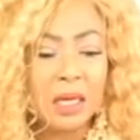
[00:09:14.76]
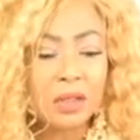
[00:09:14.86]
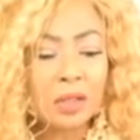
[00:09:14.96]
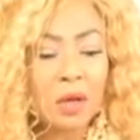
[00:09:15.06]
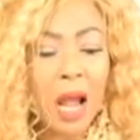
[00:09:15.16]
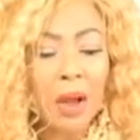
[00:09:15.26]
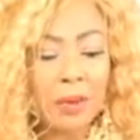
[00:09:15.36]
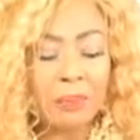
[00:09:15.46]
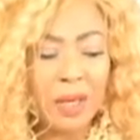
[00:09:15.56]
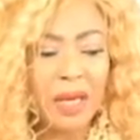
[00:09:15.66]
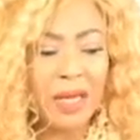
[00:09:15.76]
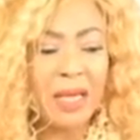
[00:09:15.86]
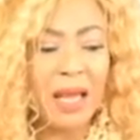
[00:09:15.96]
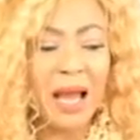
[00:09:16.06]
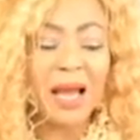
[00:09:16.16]
So our being
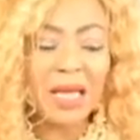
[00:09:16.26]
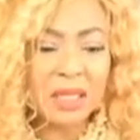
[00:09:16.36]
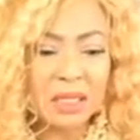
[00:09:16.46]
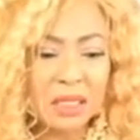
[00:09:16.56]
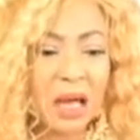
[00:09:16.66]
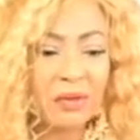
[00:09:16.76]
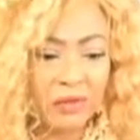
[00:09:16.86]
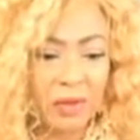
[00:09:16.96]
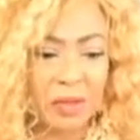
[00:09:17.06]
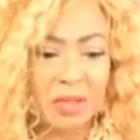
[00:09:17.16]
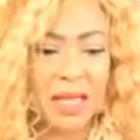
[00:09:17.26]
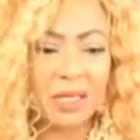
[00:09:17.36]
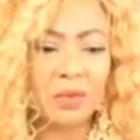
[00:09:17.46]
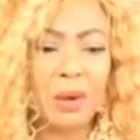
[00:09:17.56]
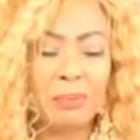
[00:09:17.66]
here is not for us.
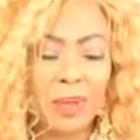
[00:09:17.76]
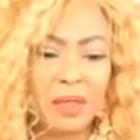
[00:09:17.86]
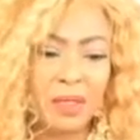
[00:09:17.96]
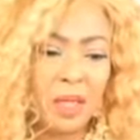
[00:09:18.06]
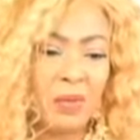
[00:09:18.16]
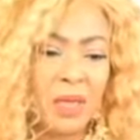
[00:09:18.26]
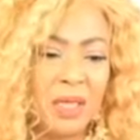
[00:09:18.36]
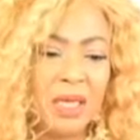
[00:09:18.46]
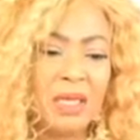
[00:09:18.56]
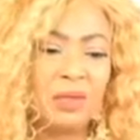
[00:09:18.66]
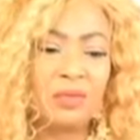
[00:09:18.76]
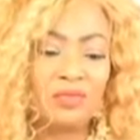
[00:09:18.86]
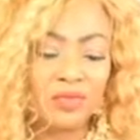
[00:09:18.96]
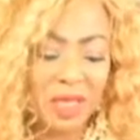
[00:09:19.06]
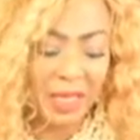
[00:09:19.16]
That's one big thing we need to
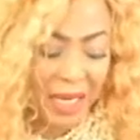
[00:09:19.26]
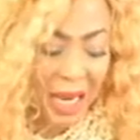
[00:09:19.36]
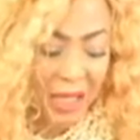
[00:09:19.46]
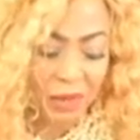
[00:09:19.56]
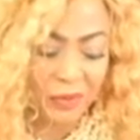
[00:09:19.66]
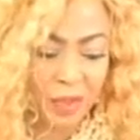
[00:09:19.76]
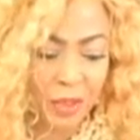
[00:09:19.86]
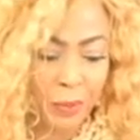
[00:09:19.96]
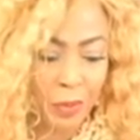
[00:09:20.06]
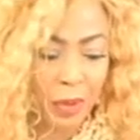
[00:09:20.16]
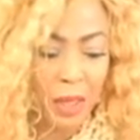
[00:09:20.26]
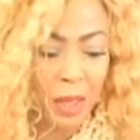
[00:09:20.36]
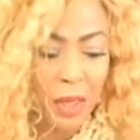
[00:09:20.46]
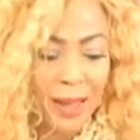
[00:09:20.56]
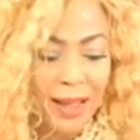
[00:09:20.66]
really get out of this book.
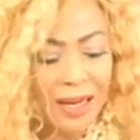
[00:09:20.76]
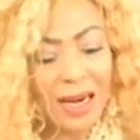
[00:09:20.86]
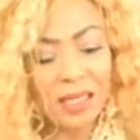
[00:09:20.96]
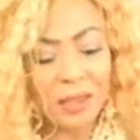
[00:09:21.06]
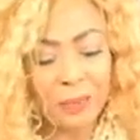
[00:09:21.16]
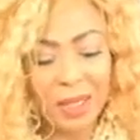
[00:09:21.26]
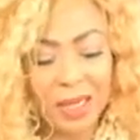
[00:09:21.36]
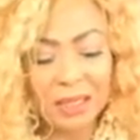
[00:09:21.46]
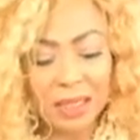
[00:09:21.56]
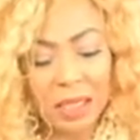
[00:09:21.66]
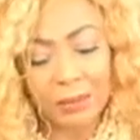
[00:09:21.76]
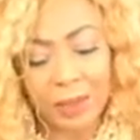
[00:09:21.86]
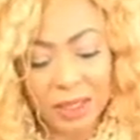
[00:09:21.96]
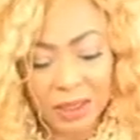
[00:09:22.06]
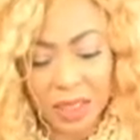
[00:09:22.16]
And that's the biggest thing I'm
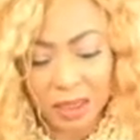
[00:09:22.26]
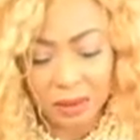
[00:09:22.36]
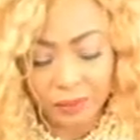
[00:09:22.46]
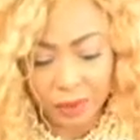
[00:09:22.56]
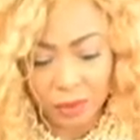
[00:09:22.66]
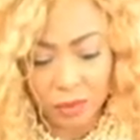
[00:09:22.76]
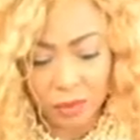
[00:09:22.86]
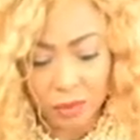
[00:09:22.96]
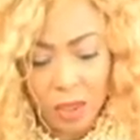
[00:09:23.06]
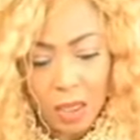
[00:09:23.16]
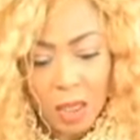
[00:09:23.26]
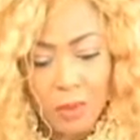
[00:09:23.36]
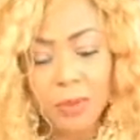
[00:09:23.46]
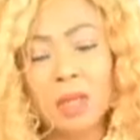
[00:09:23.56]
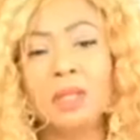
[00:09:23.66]
getting out of it too.
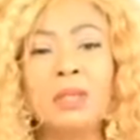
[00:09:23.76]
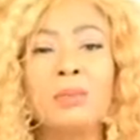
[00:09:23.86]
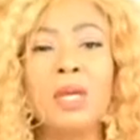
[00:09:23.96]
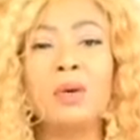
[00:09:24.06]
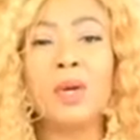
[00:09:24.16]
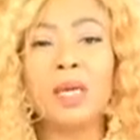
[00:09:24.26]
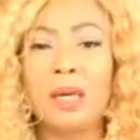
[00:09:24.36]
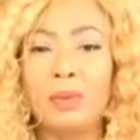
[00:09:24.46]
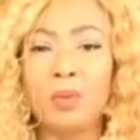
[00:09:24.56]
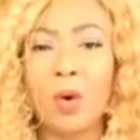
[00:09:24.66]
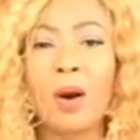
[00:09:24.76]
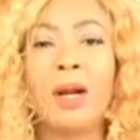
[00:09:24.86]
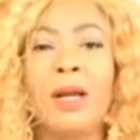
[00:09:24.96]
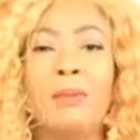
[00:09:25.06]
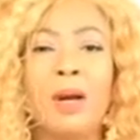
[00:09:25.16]
Because the minute we keep
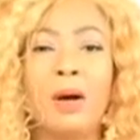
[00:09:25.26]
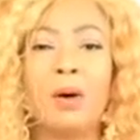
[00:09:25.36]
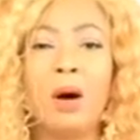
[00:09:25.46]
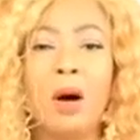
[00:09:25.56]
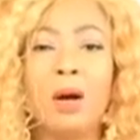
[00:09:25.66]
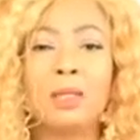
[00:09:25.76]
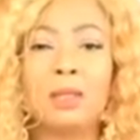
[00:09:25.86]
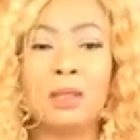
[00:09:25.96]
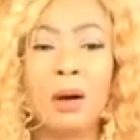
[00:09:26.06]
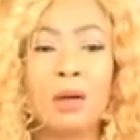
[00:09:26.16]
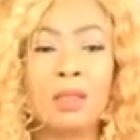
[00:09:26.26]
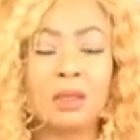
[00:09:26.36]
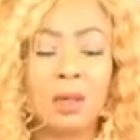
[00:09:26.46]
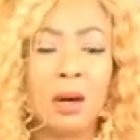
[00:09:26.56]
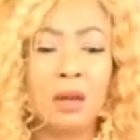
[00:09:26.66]
worrying about us and us
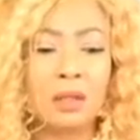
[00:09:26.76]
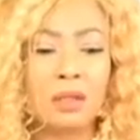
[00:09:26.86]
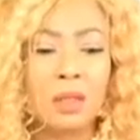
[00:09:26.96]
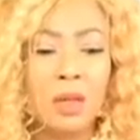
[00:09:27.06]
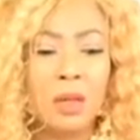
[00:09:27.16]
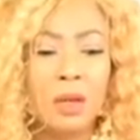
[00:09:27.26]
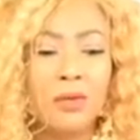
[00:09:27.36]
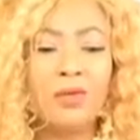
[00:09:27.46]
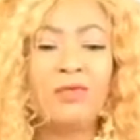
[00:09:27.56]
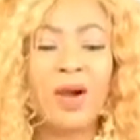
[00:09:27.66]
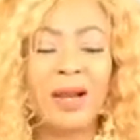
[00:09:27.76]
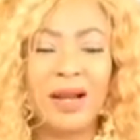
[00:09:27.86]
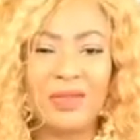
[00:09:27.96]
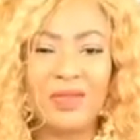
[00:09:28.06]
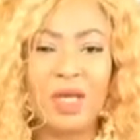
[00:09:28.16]
and us, you find
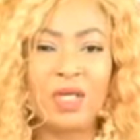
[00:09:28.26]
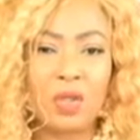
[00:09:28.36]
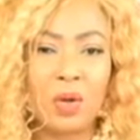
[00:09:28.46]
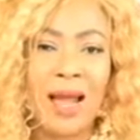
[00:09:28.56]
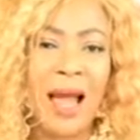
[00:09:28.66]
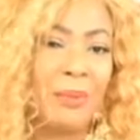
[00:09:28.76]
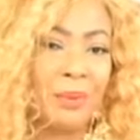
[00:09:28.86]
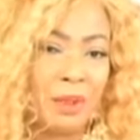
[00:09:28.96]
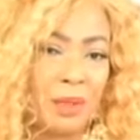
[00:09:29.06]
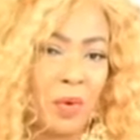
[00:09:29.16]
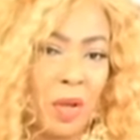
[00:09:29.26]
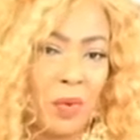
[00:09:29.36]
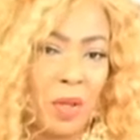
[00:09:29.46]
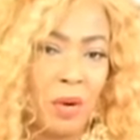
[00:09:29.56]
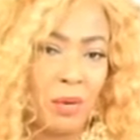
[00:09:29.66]
that things don't happen the way
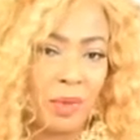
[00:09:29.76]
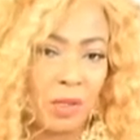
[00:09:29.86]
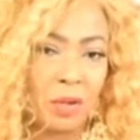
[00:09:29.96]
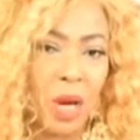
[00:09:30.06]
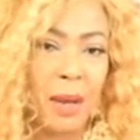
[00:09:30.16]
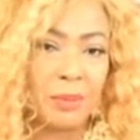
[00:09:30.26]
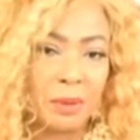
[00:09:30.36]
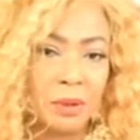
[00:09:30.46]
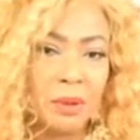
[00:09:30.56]
we hope they should happen.